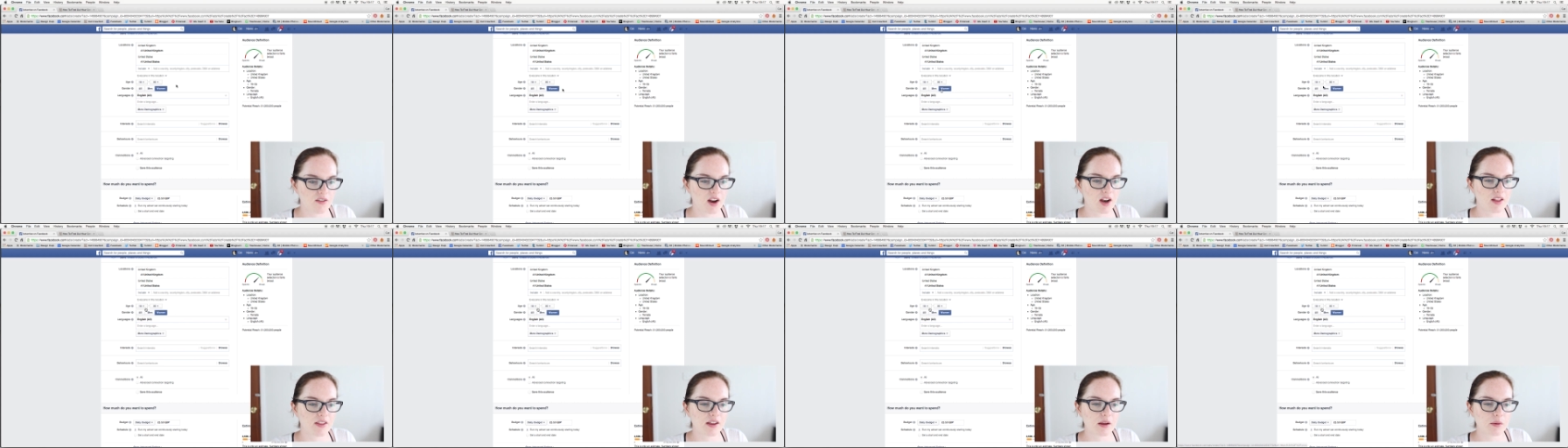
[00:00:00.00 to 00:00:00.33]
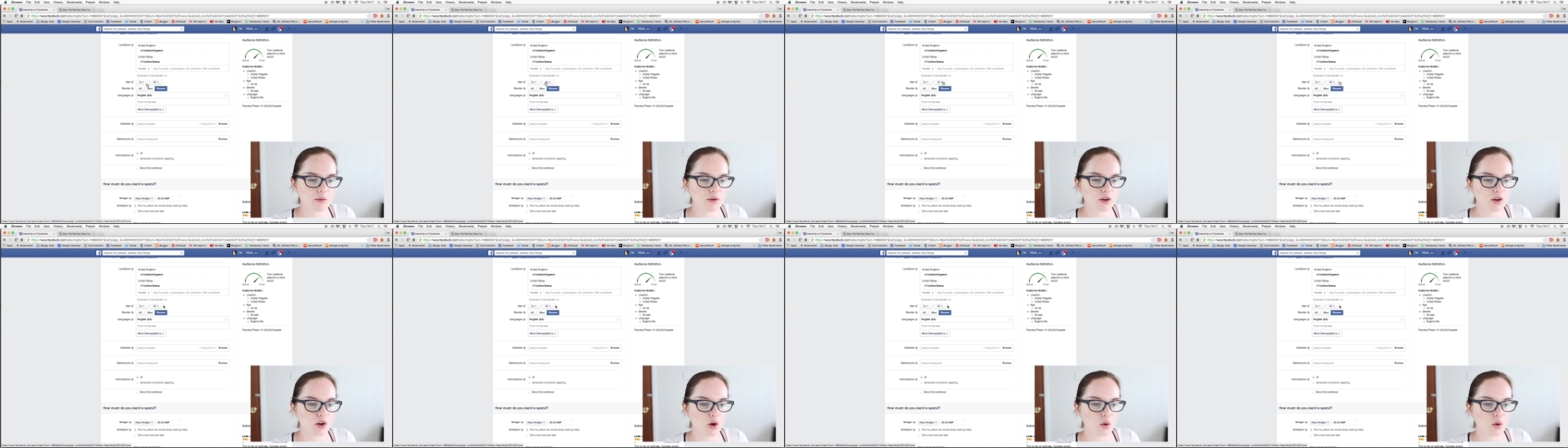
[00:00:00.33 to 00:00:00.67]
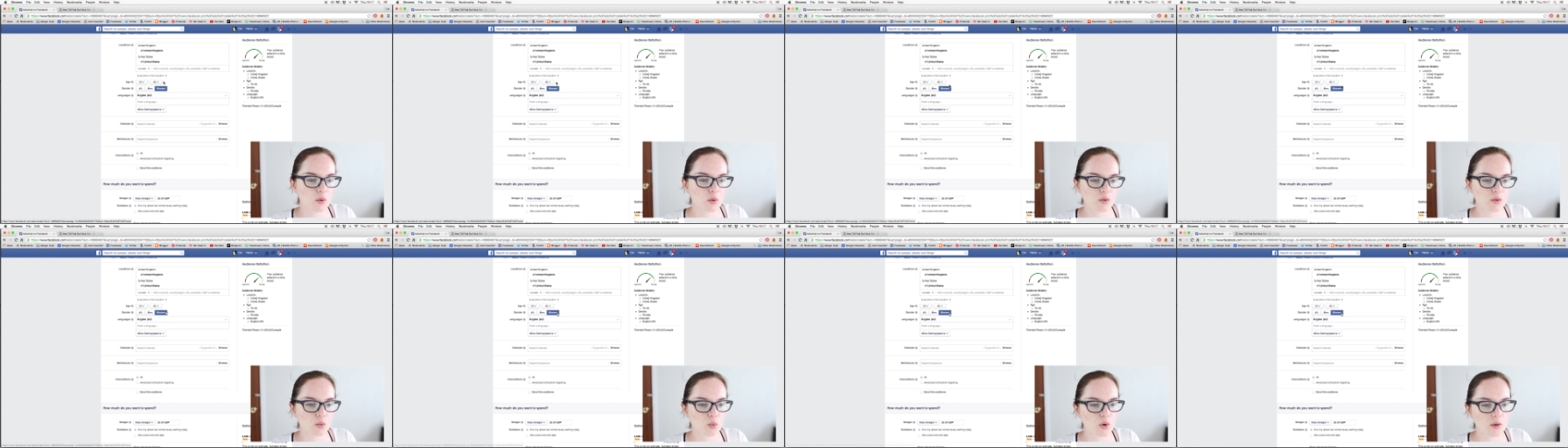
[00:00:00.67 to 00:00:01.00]
and I think I'm going to go
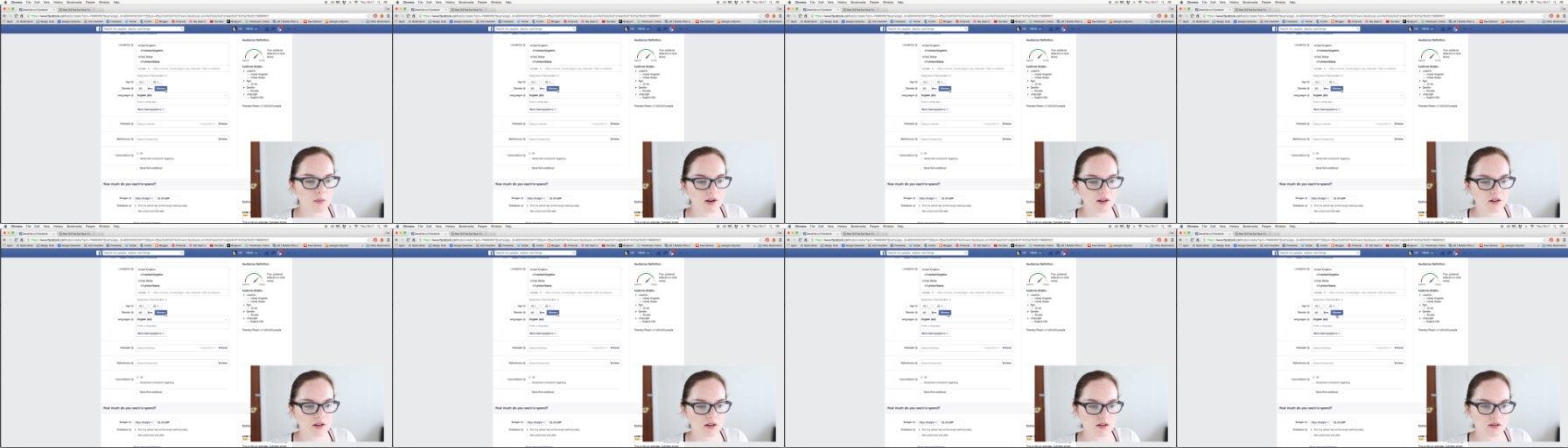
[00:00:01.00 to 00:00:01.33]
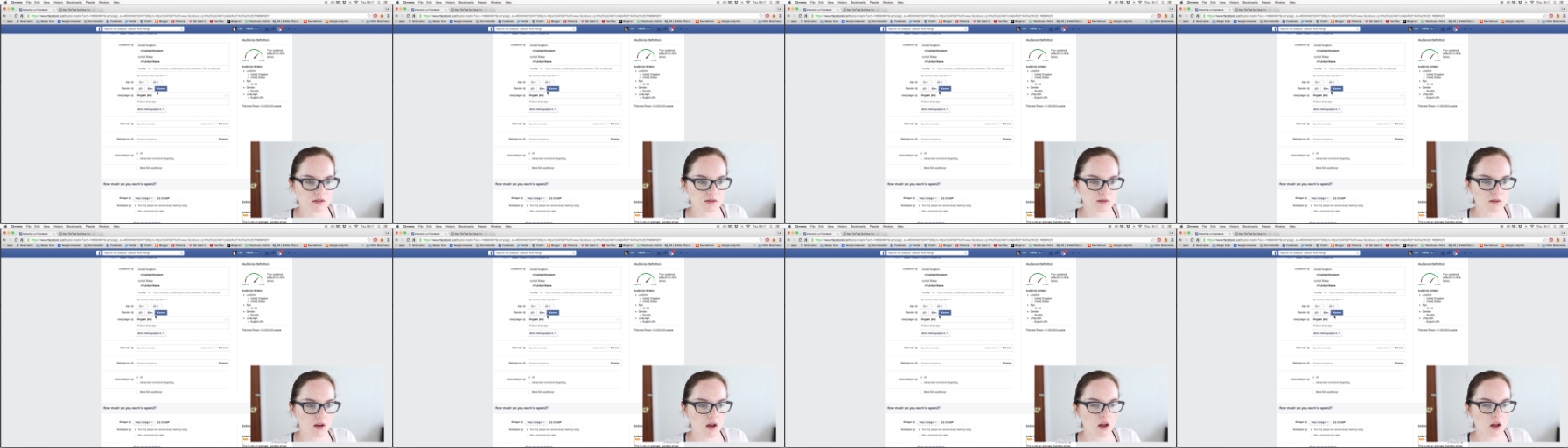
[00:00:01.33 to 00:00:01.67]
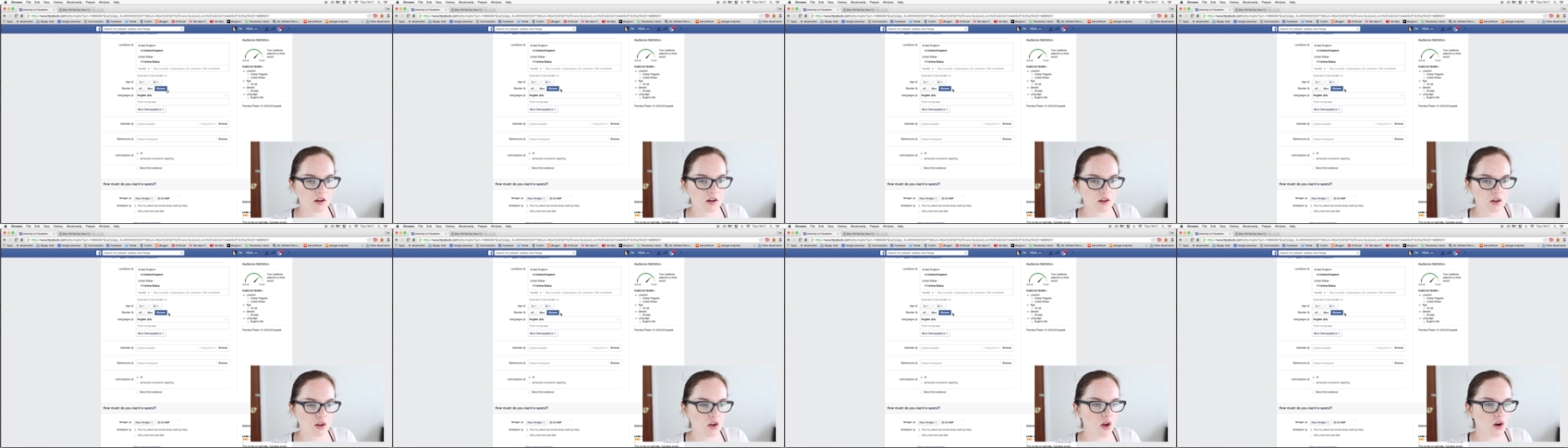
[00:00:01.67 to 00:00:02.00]
with women because a
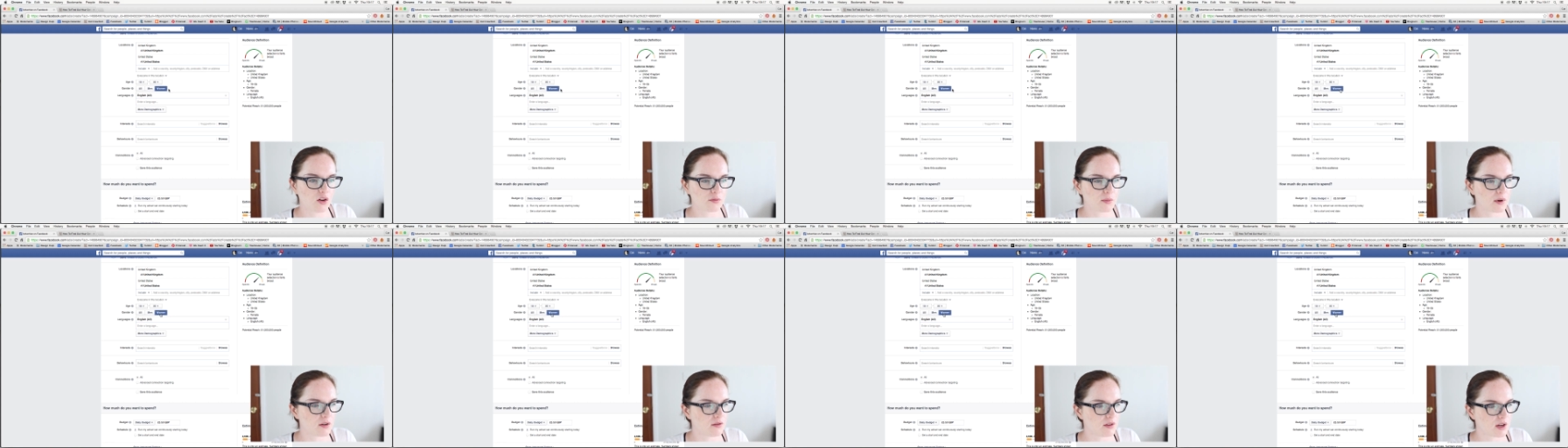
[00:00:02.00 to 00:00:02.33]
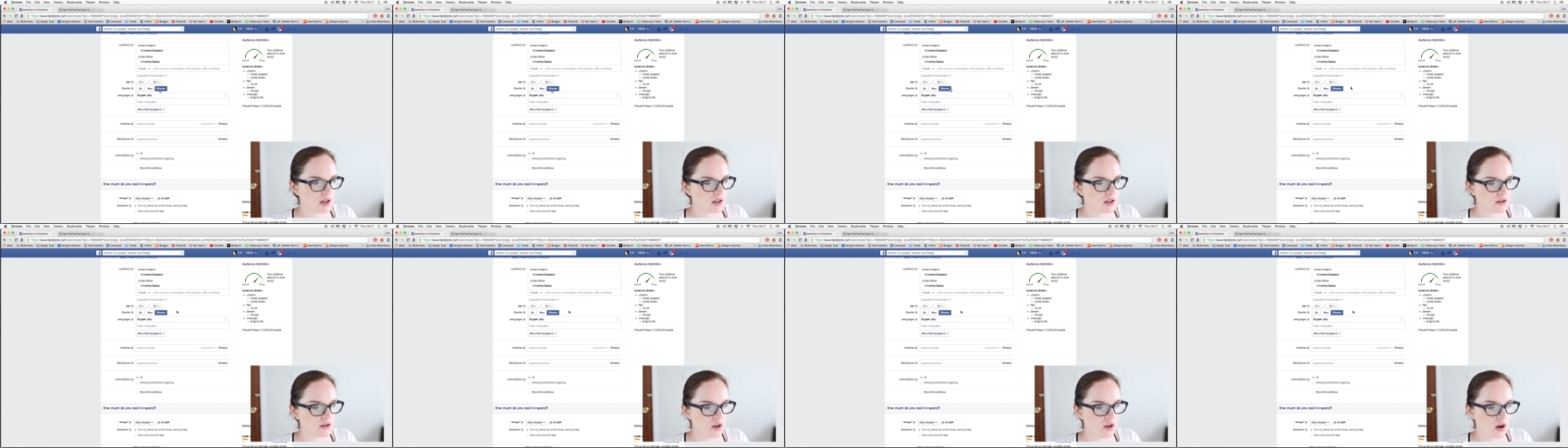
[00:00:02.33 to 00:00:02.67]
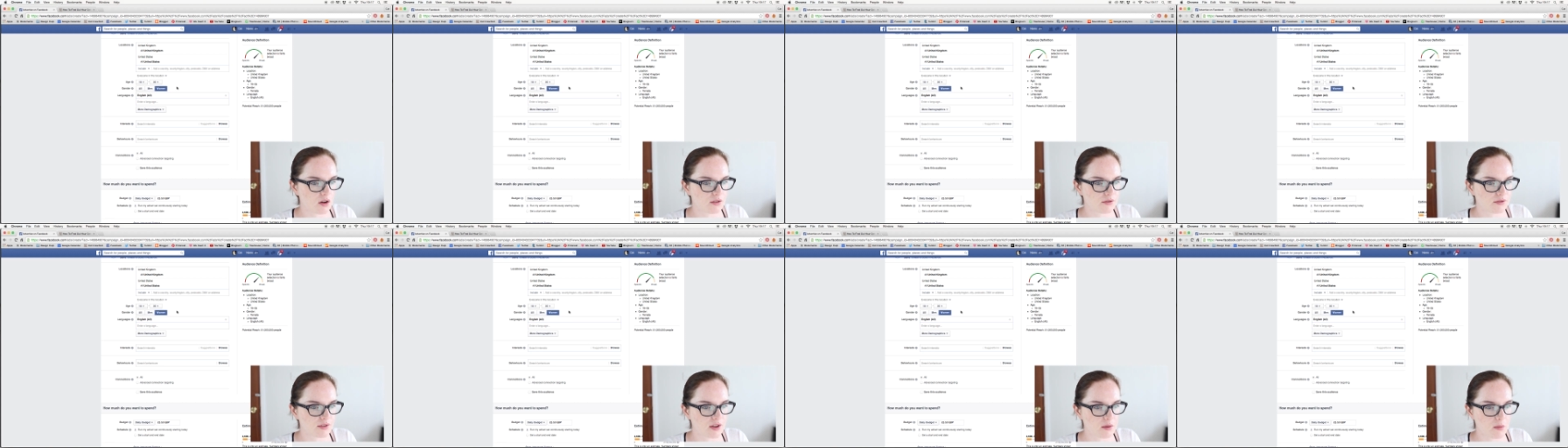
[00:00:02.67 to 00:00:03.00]
lot of my readers are
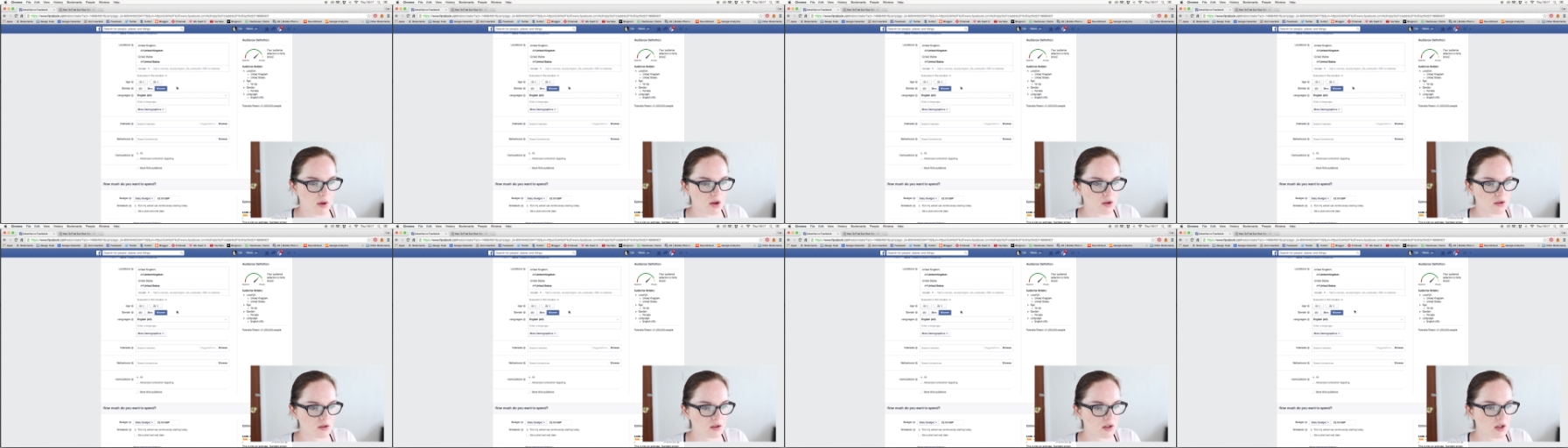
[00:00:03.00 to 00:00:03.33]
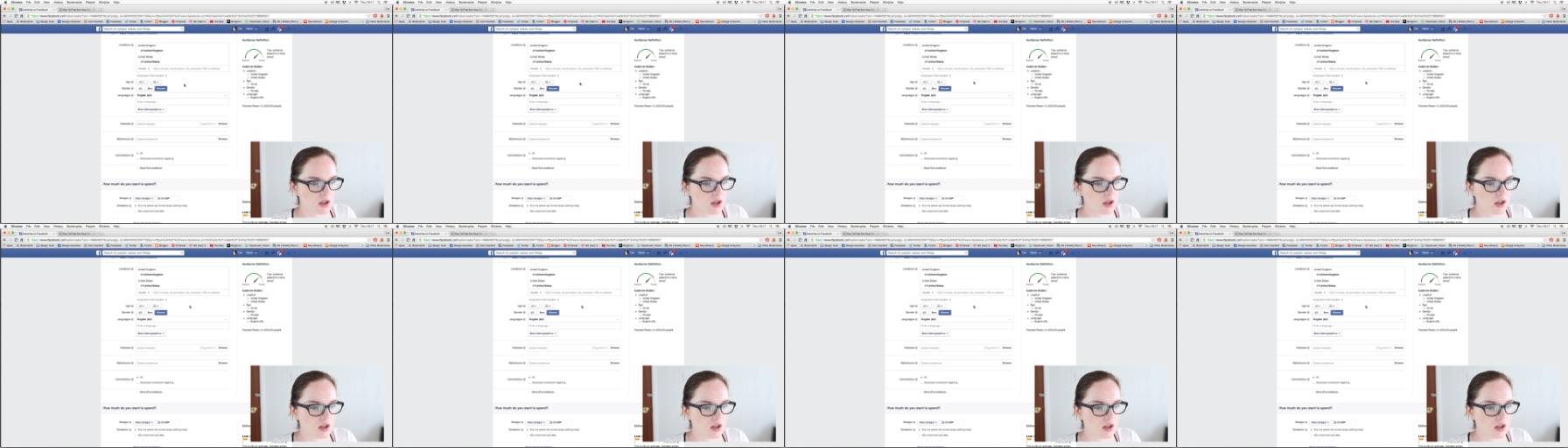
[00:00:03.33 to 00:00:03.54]
female.